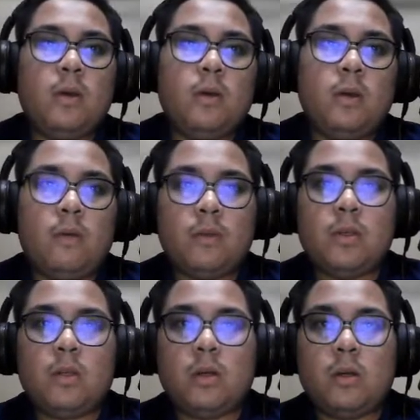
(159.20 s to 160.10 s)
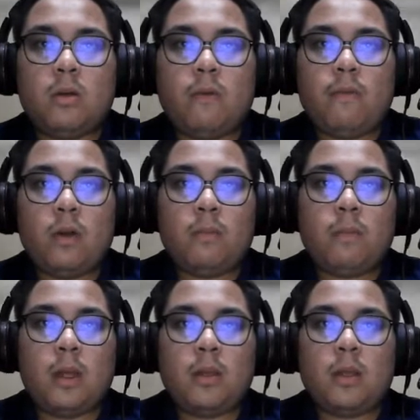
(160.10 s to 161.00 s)
visit the Rockford
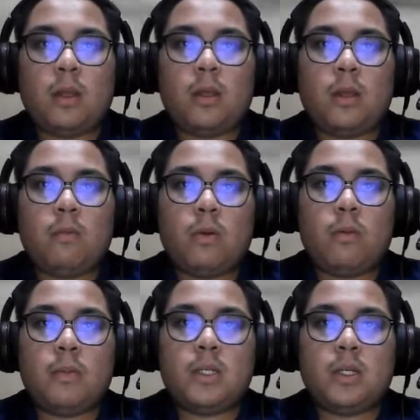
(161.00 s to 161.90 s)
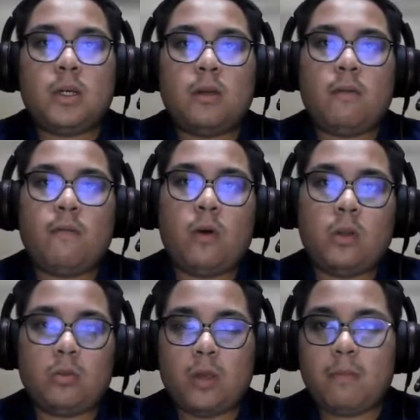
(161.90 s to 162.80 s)
plant in Dearborn, Michigan for
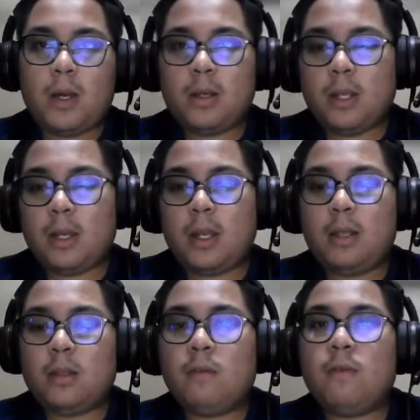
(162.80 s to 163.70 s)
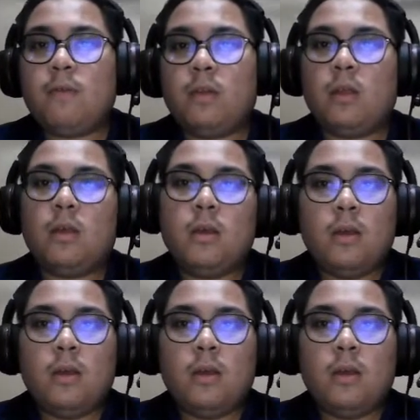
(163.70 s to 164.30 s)
3 months in 1950.